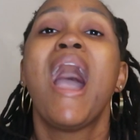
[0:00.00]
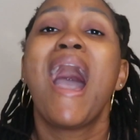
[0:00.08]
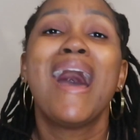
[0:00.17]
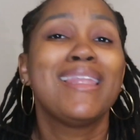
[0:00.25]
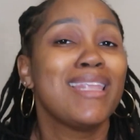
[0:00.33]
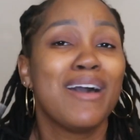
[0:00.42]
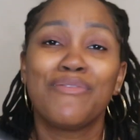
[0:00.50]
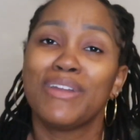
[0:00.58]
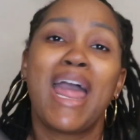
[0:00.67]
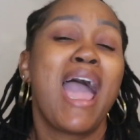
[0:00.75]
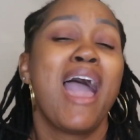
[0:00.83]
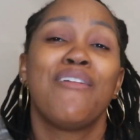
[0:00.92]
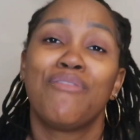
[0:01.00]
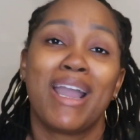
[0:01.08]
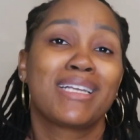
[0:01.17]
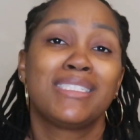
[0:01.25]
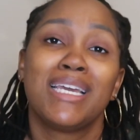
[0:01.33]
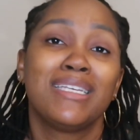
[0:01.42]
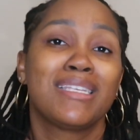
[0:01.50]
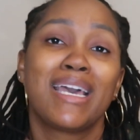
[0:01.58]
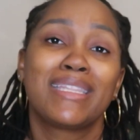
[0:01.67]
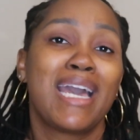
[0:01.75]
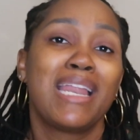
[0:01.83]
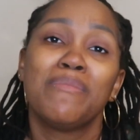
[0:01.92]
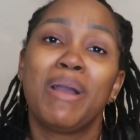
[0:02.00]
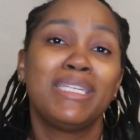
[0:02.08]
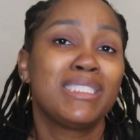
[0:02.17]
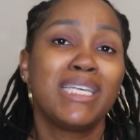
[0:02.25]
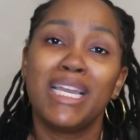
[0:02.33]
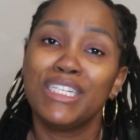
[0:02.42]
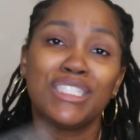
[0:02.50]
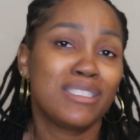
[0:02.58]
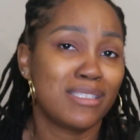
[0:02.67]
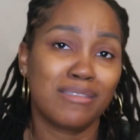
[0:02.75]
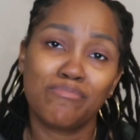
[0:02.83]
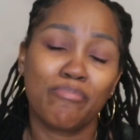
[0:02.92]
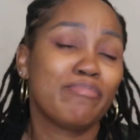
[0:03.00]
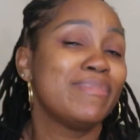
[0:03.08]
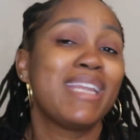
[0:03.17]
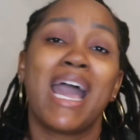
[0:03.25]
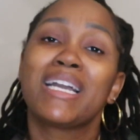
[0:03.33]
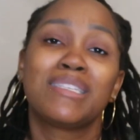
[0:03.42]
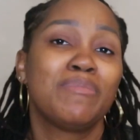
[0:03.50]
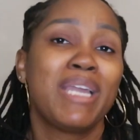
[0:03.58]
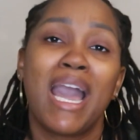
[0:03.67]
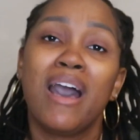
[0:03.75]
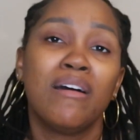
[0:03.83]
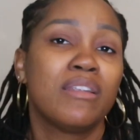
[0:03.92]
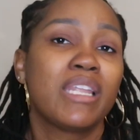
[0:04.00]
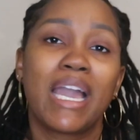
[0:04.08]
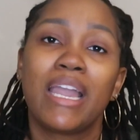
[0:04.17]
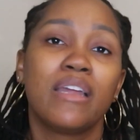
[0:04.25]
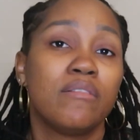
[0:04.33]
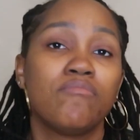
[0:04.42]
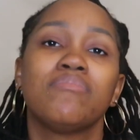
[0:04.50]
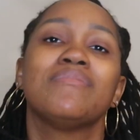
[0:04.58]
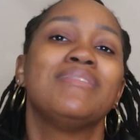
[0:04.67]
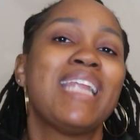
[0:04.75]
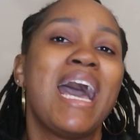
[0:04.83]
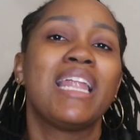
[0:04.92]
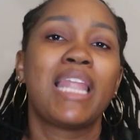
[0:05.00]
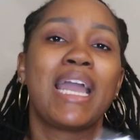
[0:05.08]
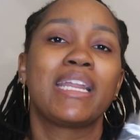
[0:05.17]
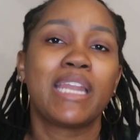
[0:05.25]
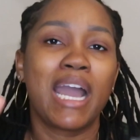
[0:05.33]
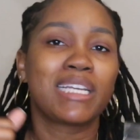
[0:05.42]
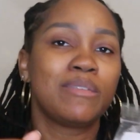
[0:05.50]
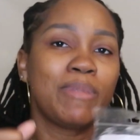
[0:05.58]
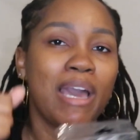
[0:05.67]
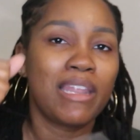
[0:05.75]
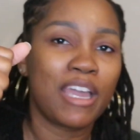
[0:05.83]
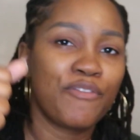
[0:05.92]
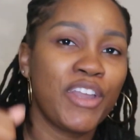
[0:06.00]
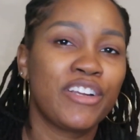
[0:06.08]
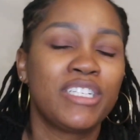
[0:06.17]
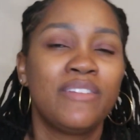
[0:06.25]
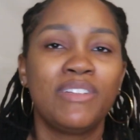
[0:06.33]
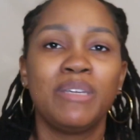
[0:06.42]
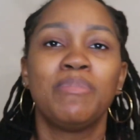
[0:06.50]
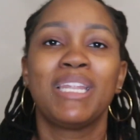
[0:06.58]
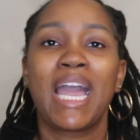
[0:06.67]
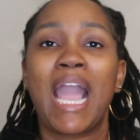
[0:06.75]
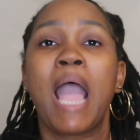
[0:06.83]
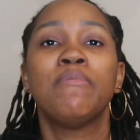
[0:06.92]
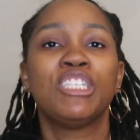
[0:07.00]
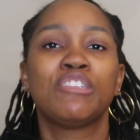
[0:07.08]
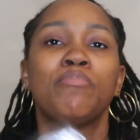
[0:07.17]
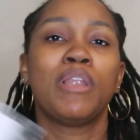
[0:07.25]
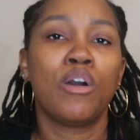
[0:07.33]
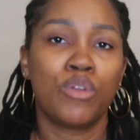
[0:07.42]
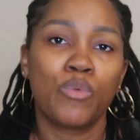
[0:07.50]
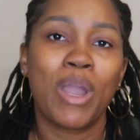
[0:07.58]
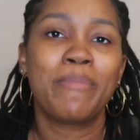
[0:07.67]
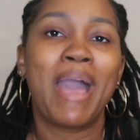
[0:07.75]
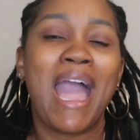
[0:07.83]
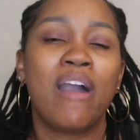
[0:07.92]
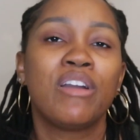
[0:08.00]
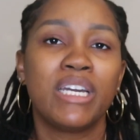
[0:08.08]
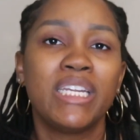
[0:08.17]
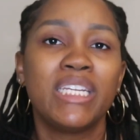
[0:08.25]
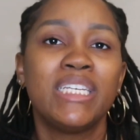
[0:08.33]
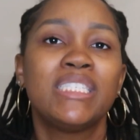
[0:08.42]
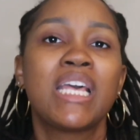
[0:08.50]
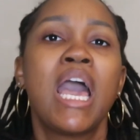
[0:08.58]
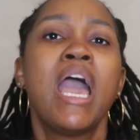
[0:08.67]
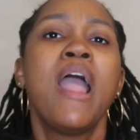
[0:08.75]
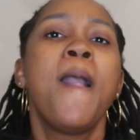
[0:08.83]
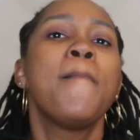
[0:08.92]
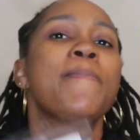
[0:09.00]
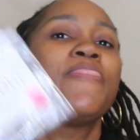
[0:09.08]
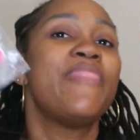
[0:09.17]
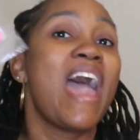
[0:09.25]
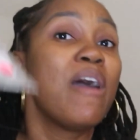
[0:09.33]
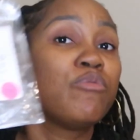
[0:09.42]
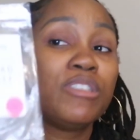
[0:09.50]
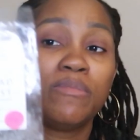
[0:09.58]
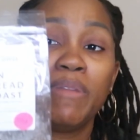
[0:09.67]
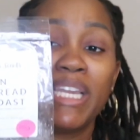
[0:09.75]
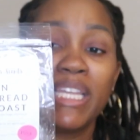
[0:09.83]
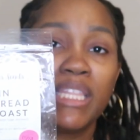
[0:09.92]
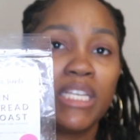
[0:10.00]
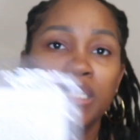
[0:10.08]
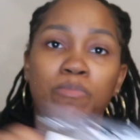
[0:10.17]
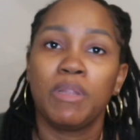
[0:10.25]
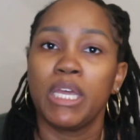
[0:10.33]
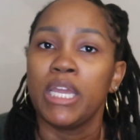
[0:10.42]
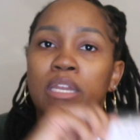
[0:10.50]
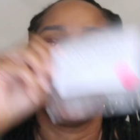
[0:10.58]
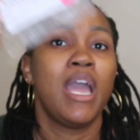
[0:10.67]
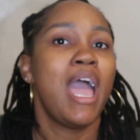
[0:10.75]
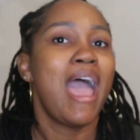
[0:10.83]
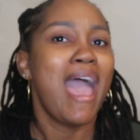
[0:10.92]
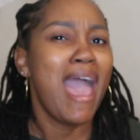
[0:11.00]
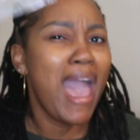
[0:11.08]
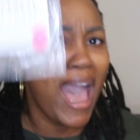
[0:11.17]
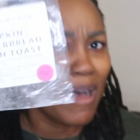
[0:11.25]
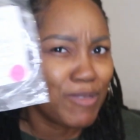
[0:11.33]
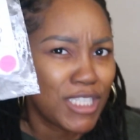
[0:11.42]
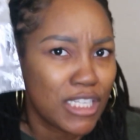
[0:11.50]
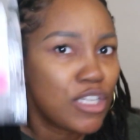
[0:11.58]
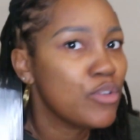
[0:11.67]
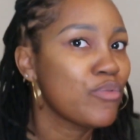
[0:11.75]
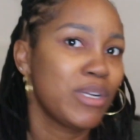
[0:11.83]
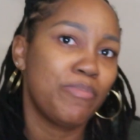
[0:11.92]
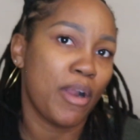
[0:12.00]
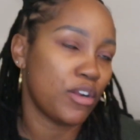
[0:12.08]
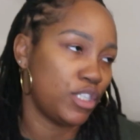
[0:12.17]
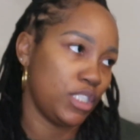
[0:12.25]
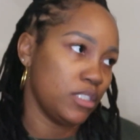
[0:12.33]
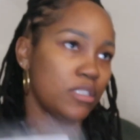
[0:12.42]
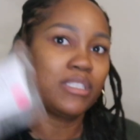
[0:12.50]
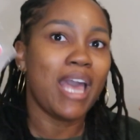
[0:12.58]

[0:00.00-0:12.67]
I love when I have wax days like that and my scent just knocks me out. Like, not like knocks me out like figuratively, but like I'm just blown away by how good it is. That was me in this blend. Absolute repurchase.